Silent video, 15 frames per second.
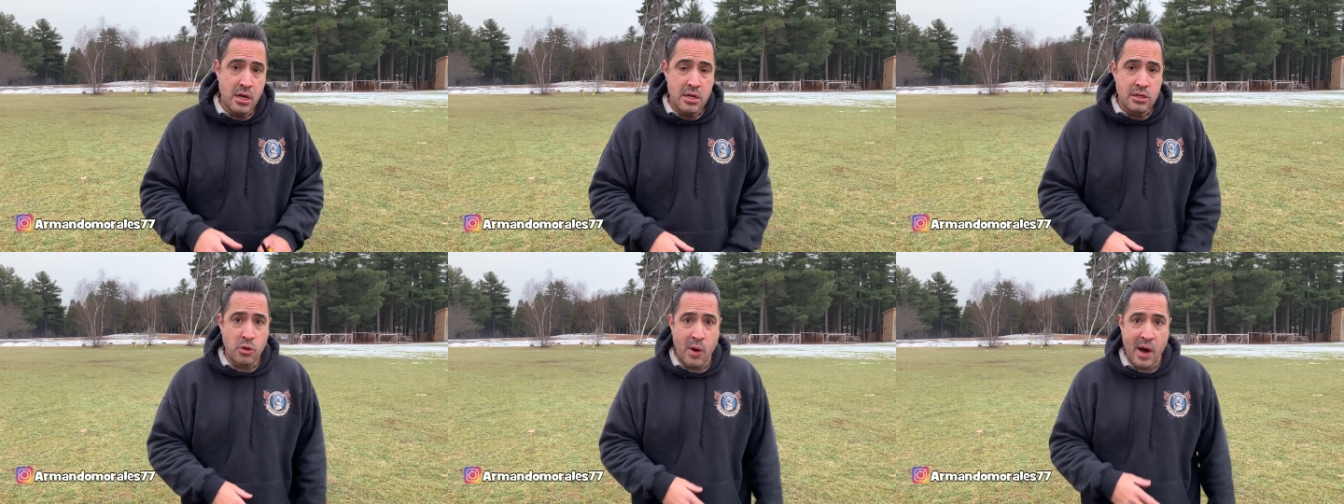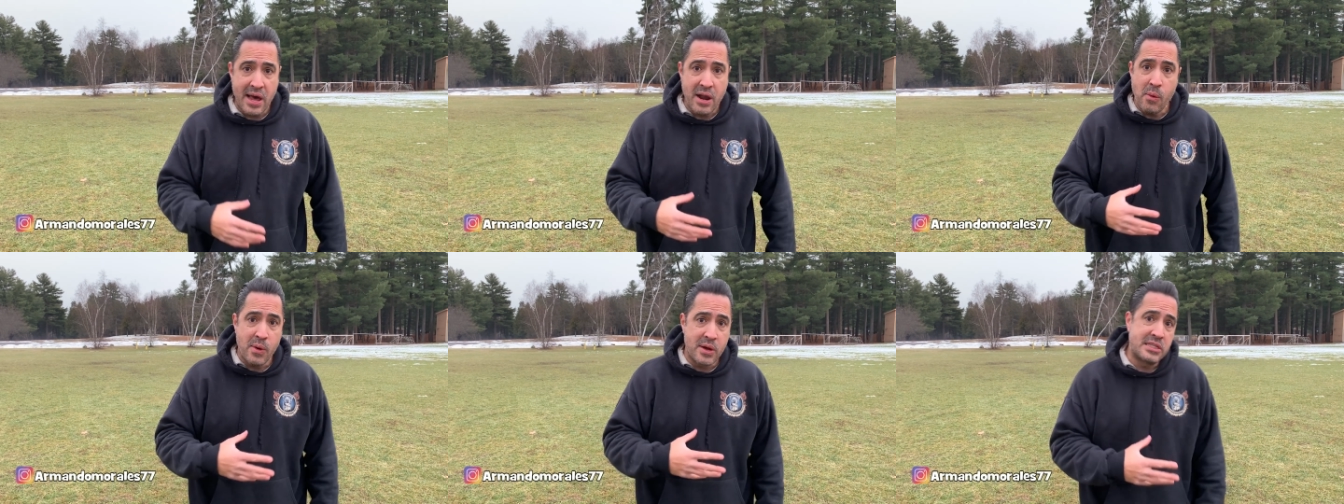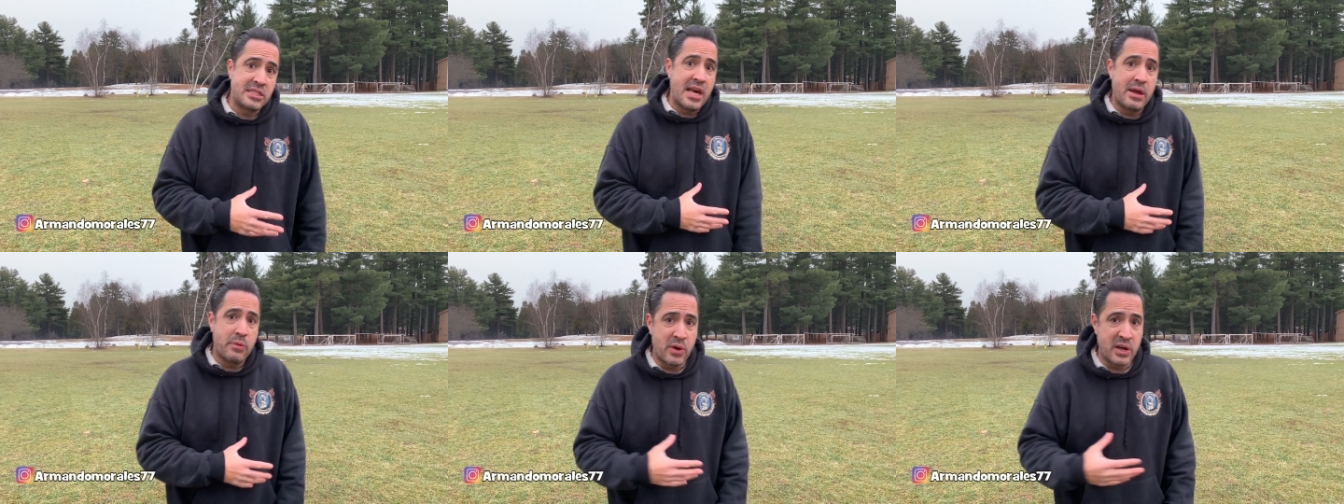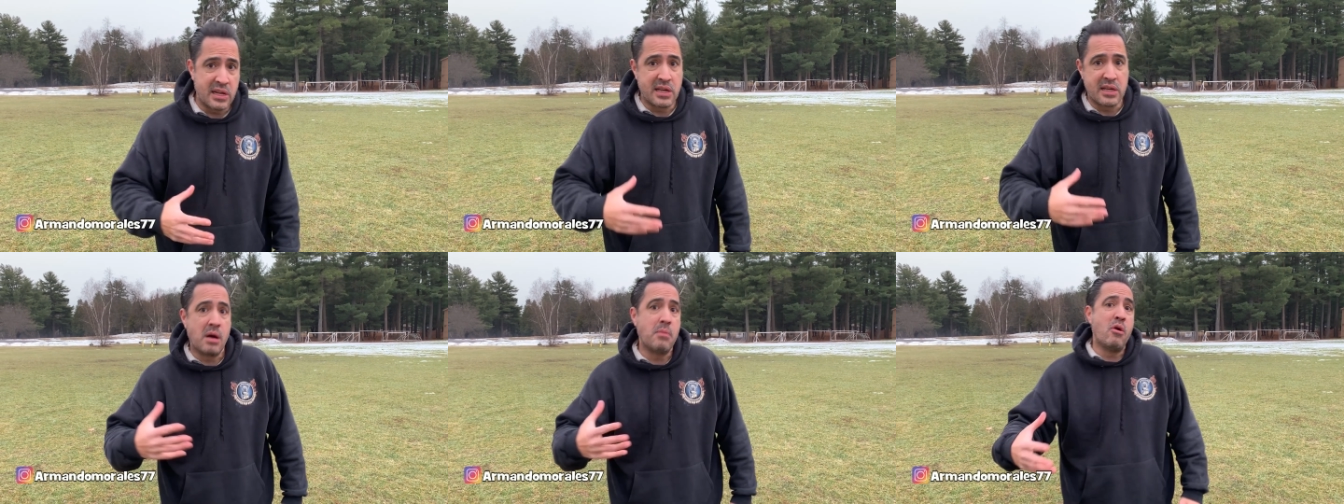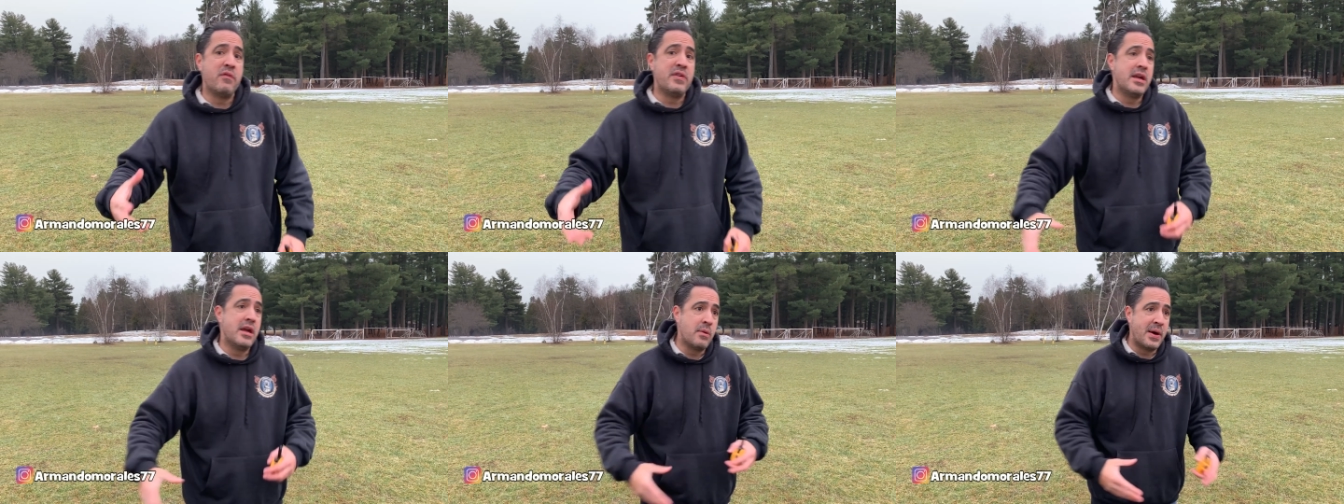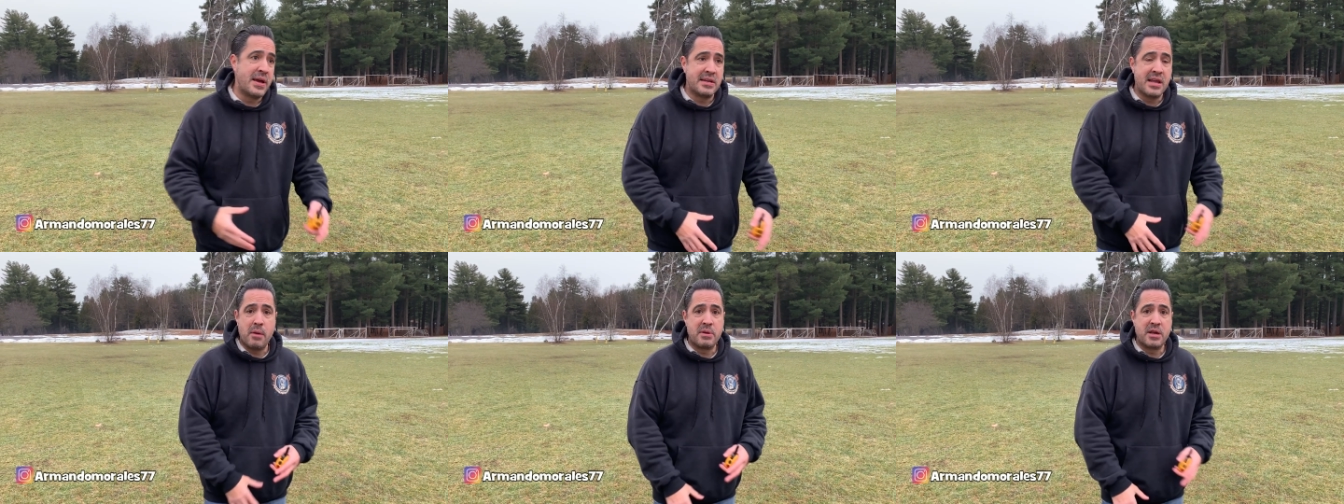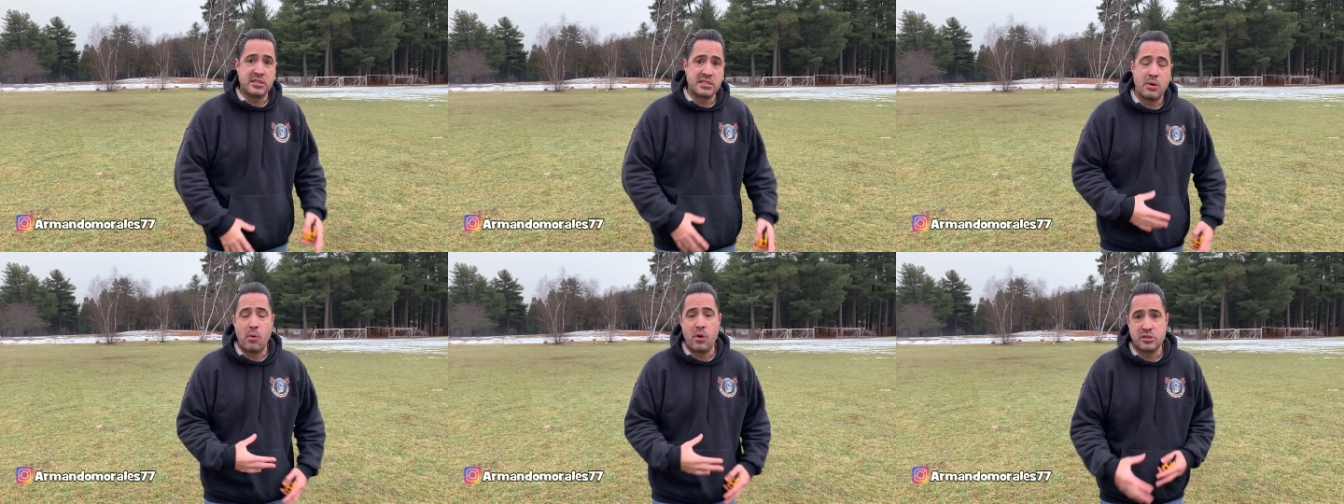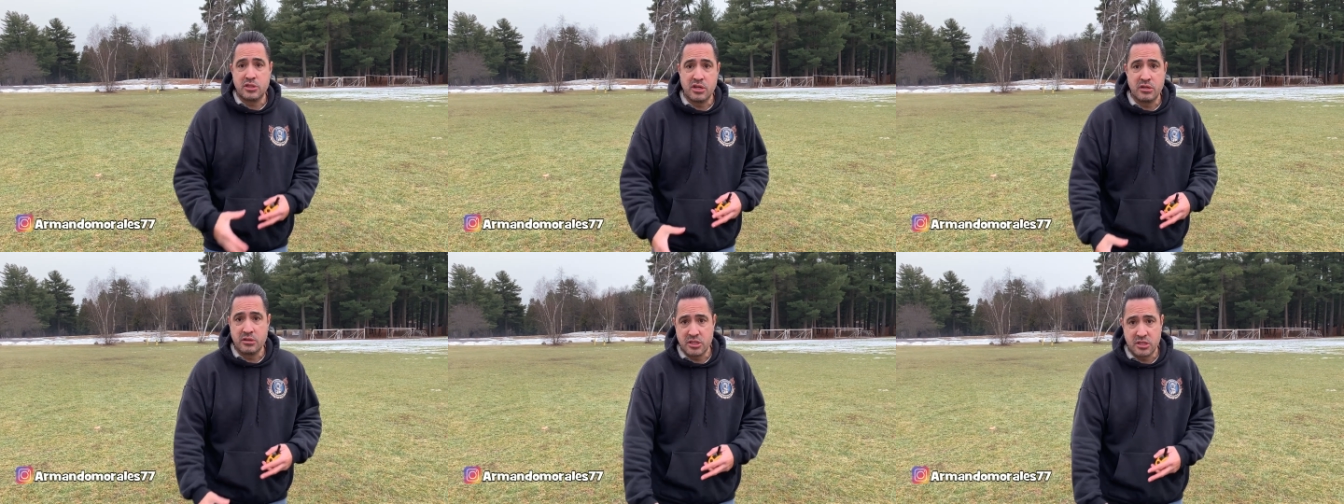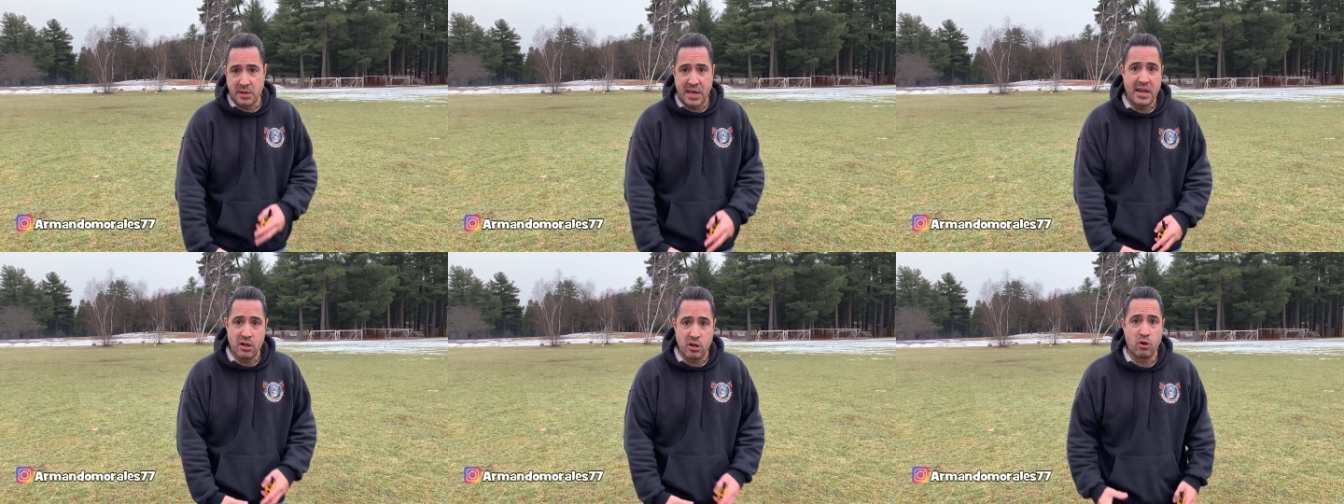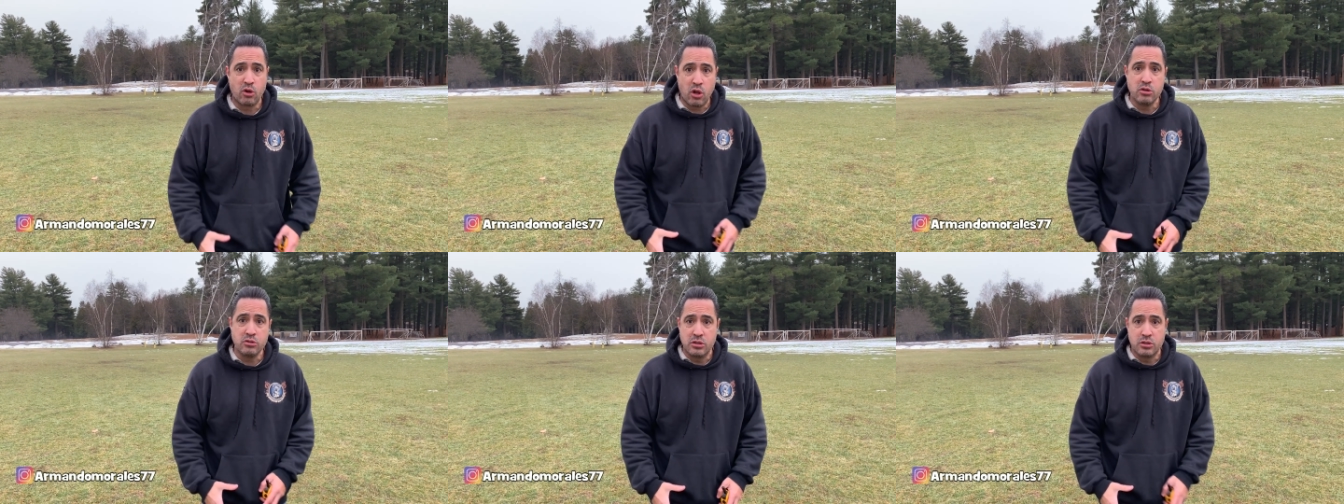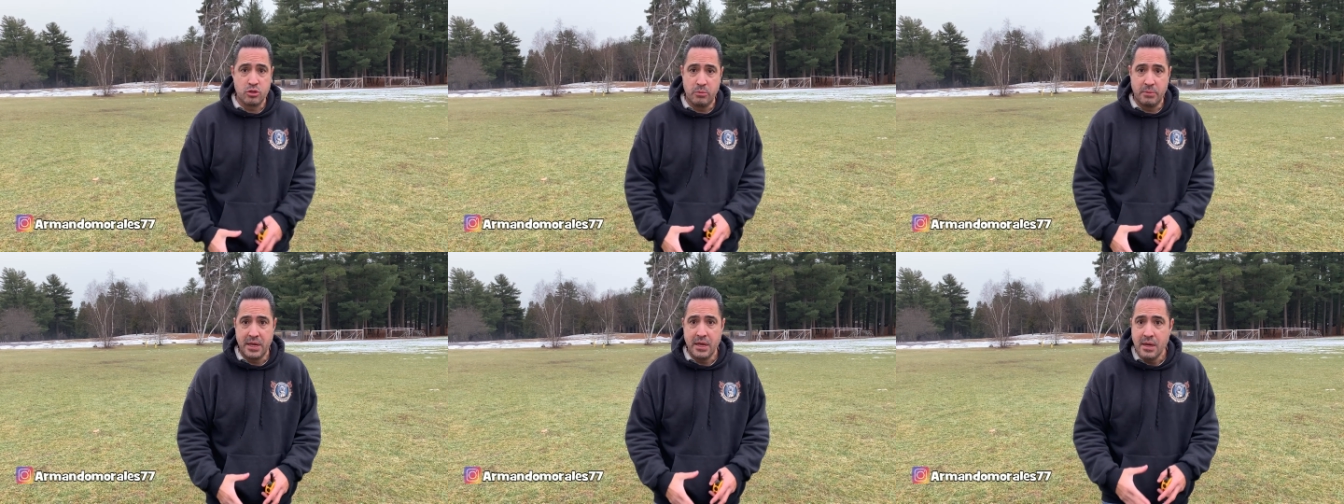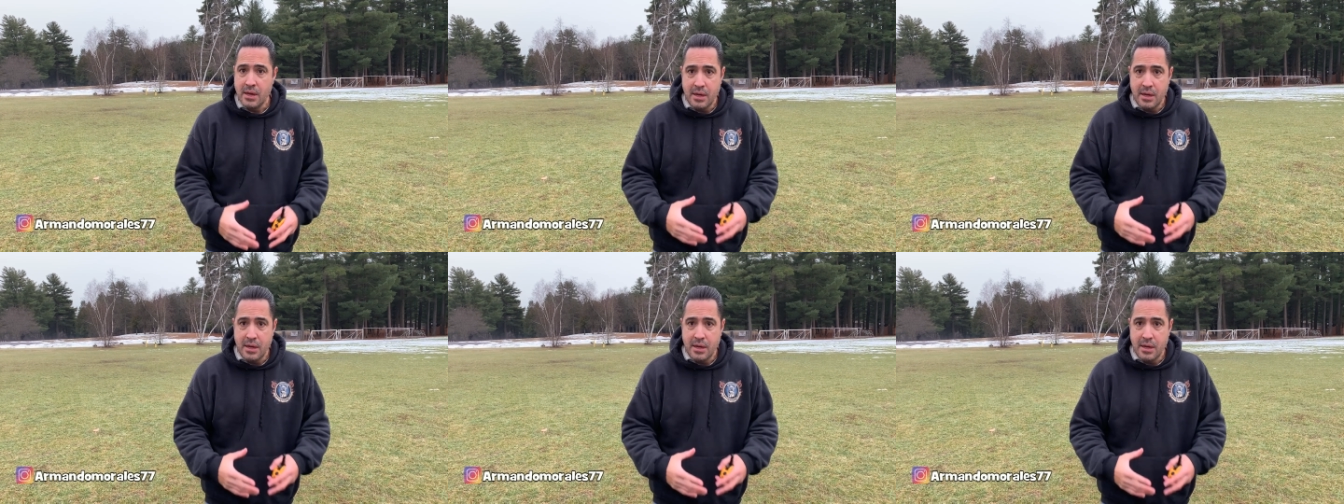So I don't want to say, Wrigley, come over here right now because I want you to just get a little closer to me.